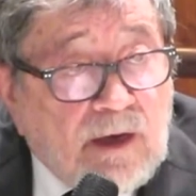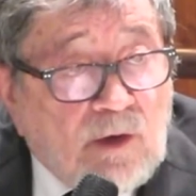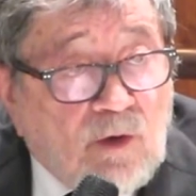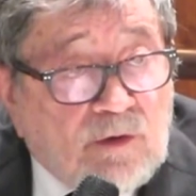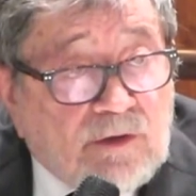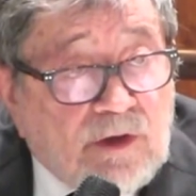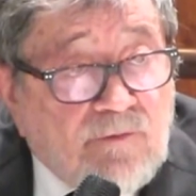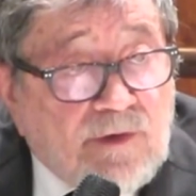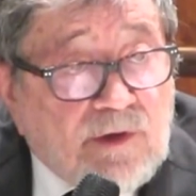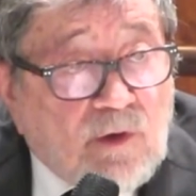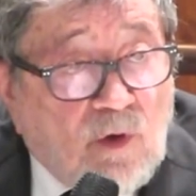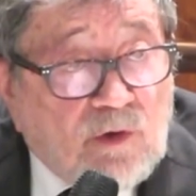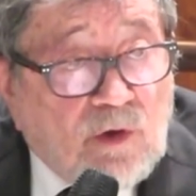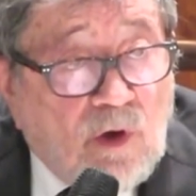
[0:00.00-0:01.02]
not even
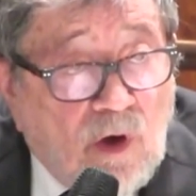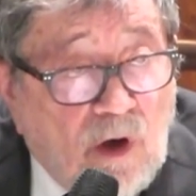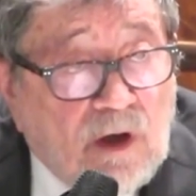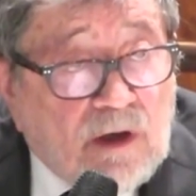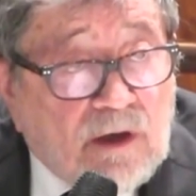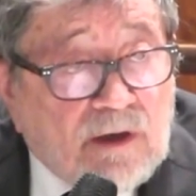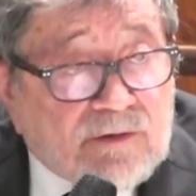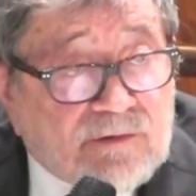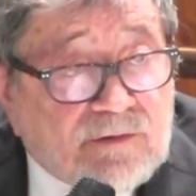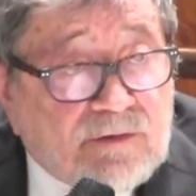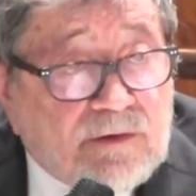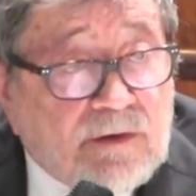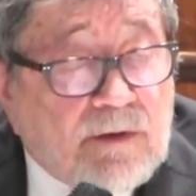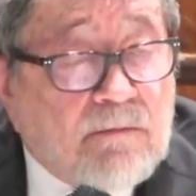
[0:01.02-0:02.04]
on
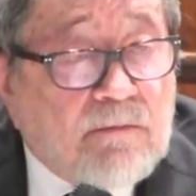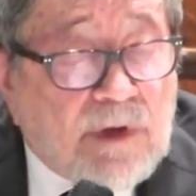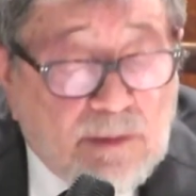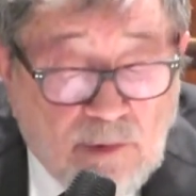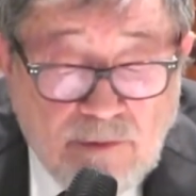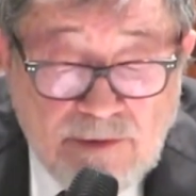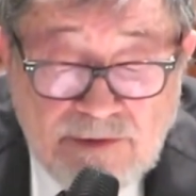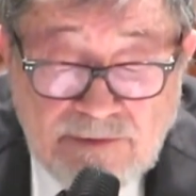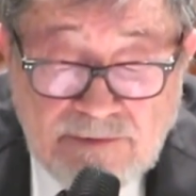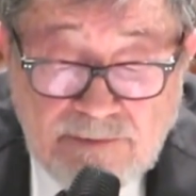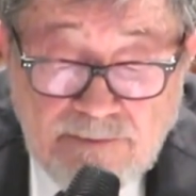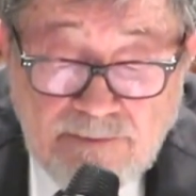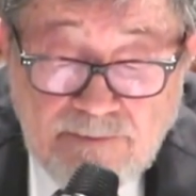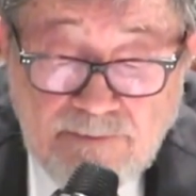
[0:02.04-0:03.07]
Holocaust memories,
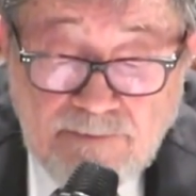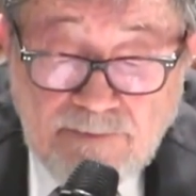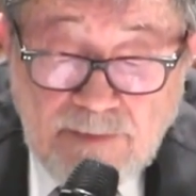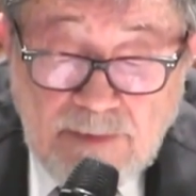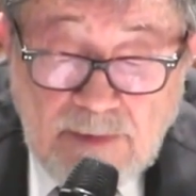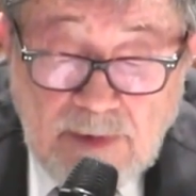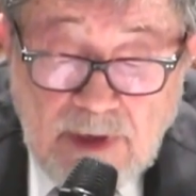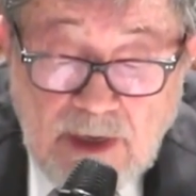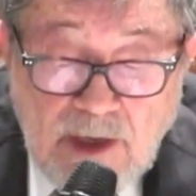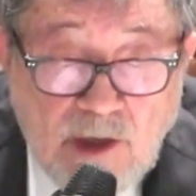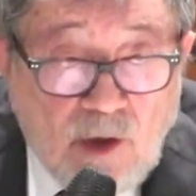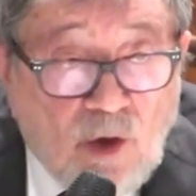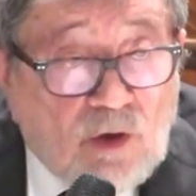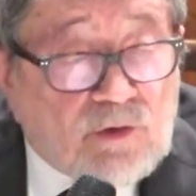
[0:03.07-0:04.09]

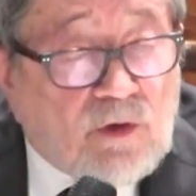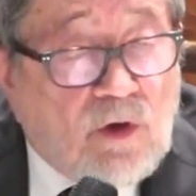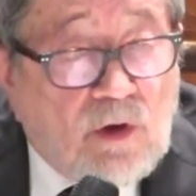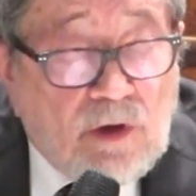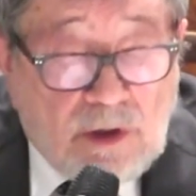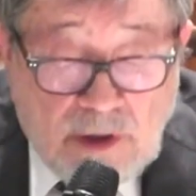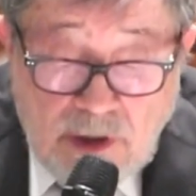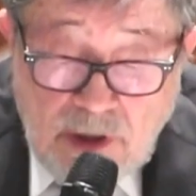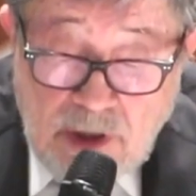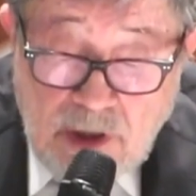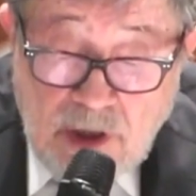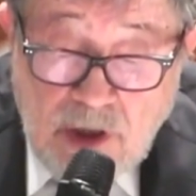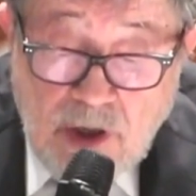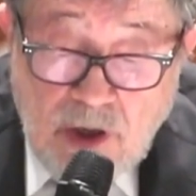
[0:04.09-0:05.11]
not only
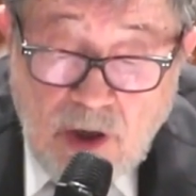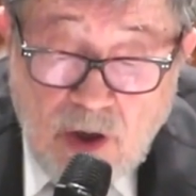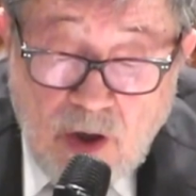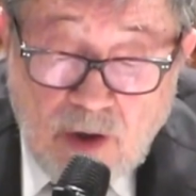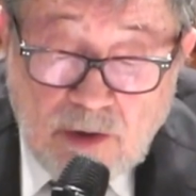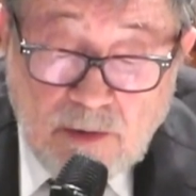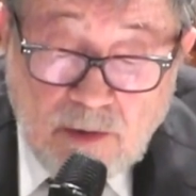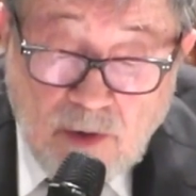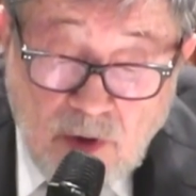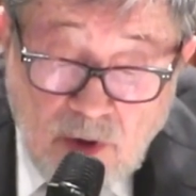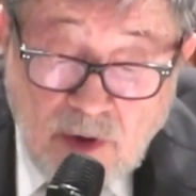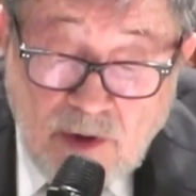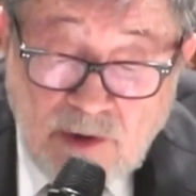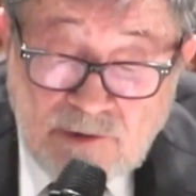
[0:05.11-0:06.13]
on
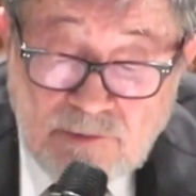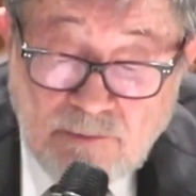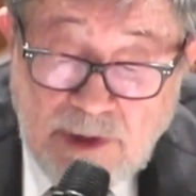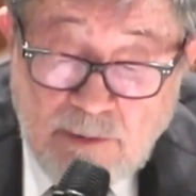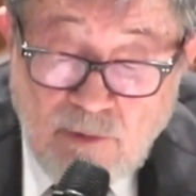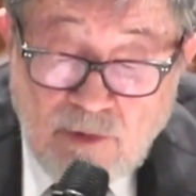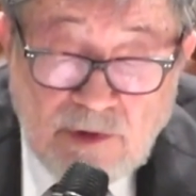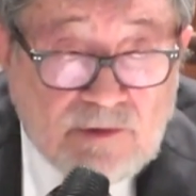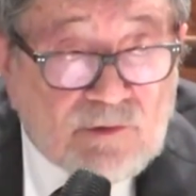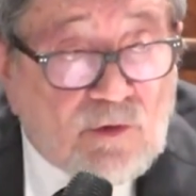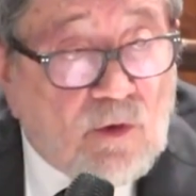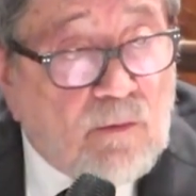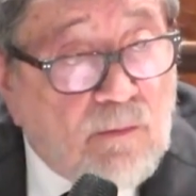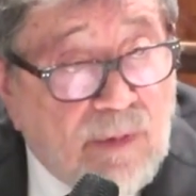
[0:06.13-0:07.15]
Holocaust memories
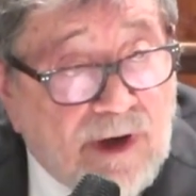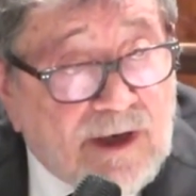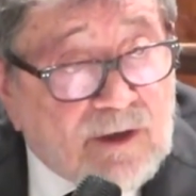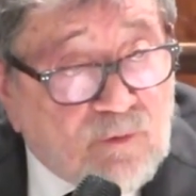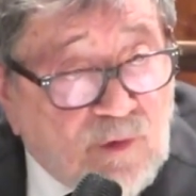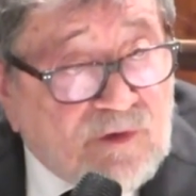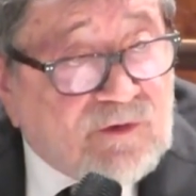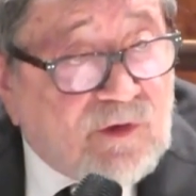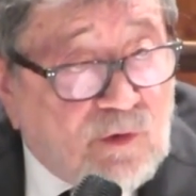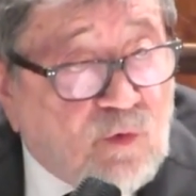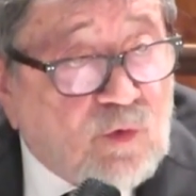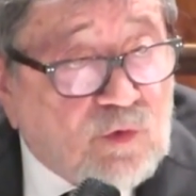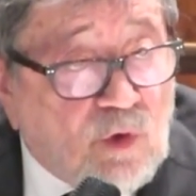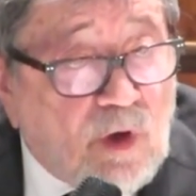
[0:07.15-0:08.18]
combined with
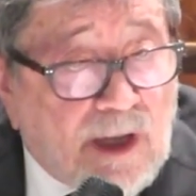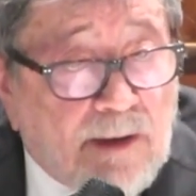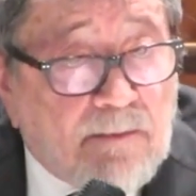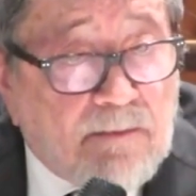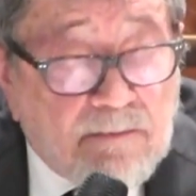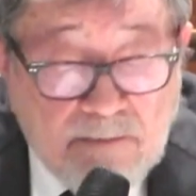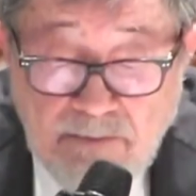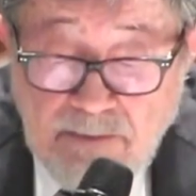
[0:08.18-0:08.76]
Tikkun Olam.